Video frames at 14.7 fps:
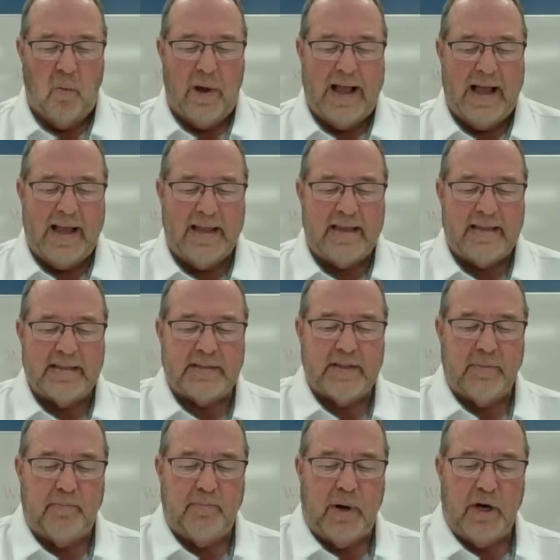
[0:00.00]
Why is
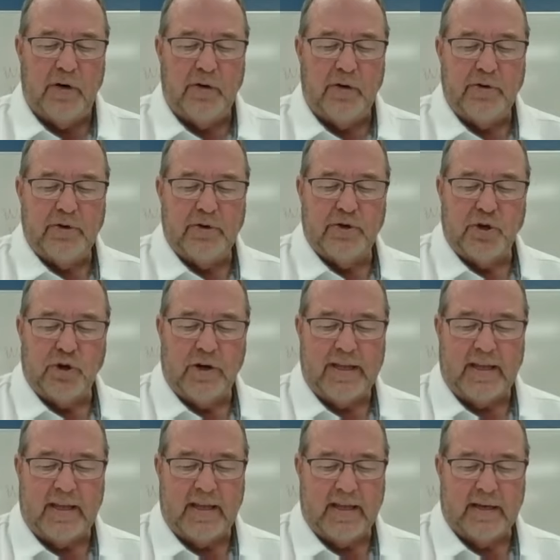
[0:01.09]
the bird
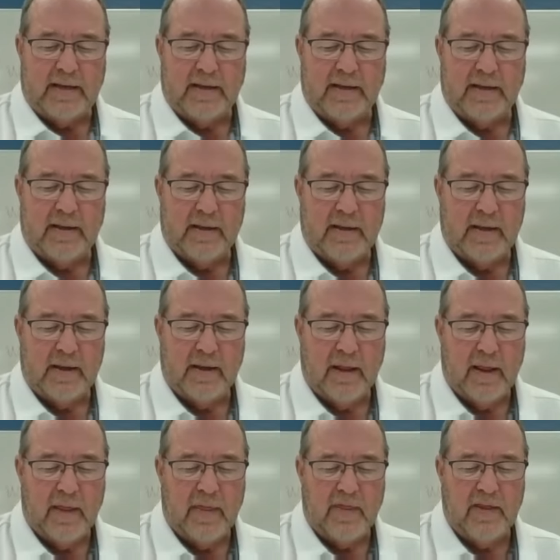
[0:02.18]
drinking?
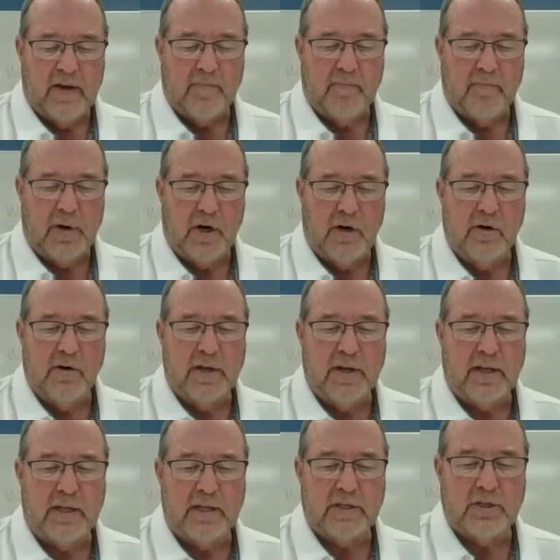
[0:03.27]
The bird
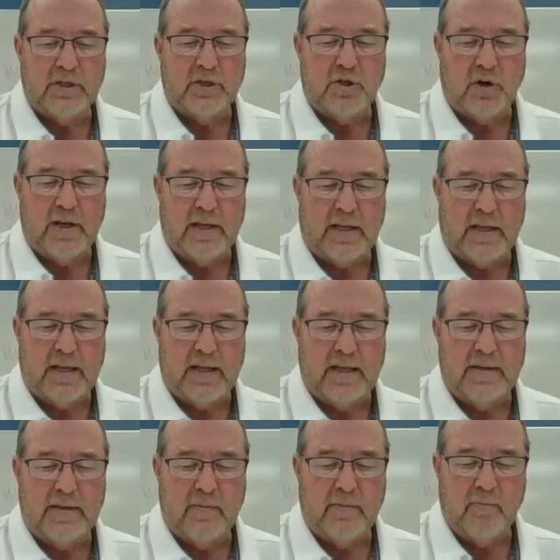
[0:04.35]
is
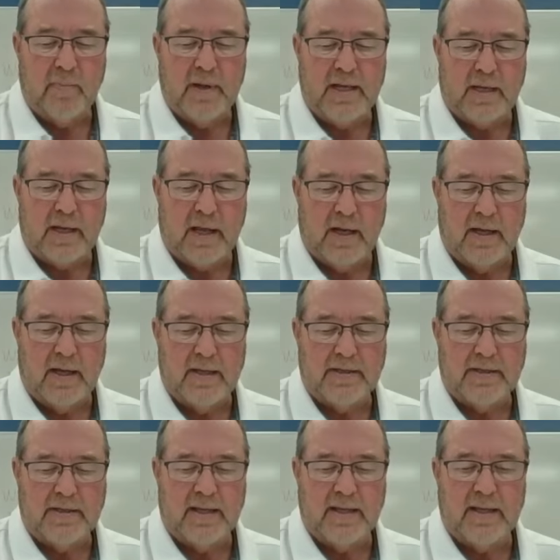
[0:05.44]
drinking
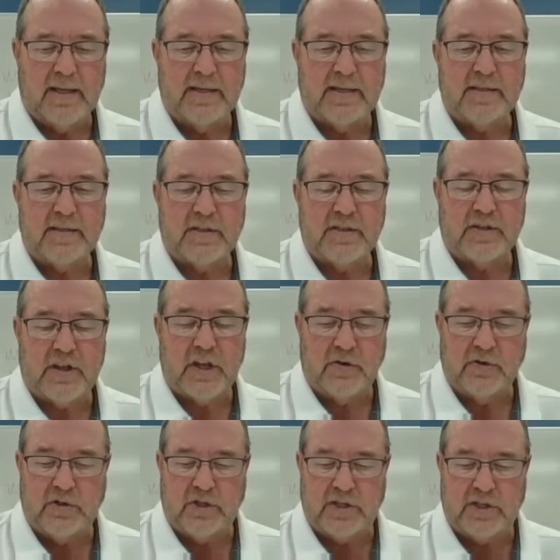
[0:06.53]
because it's
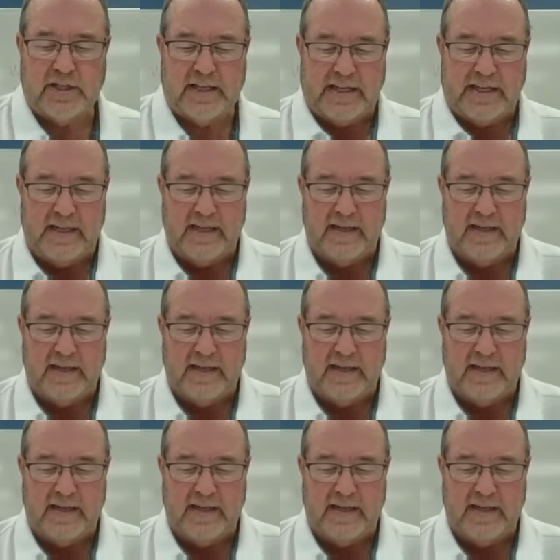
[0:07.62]
thirsty.